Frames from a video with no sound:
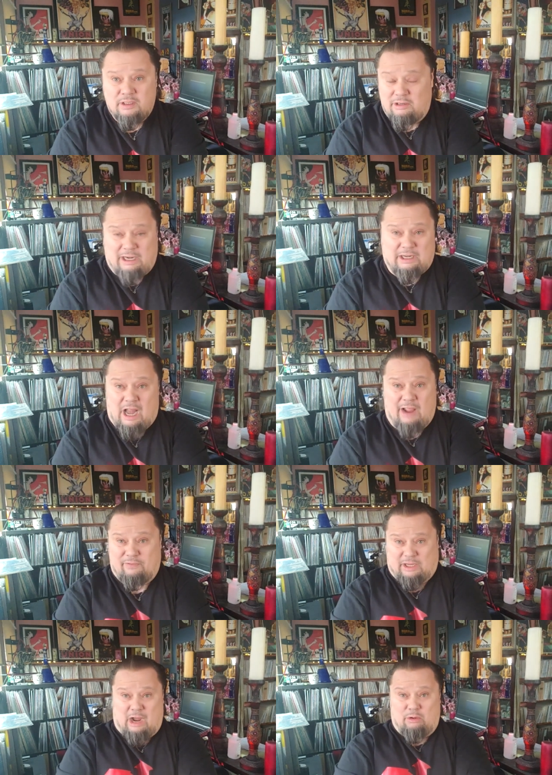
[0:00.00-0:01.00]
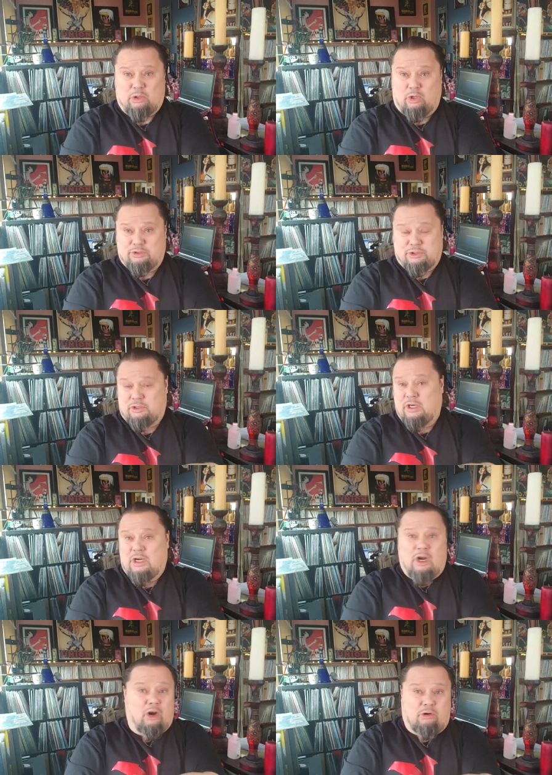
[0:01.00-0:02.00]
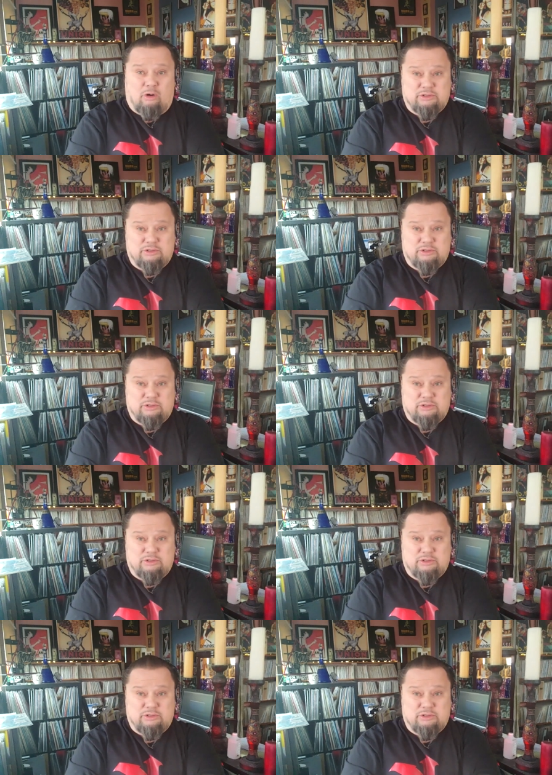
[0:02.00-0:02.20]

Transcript: You're not going to have the counterculture go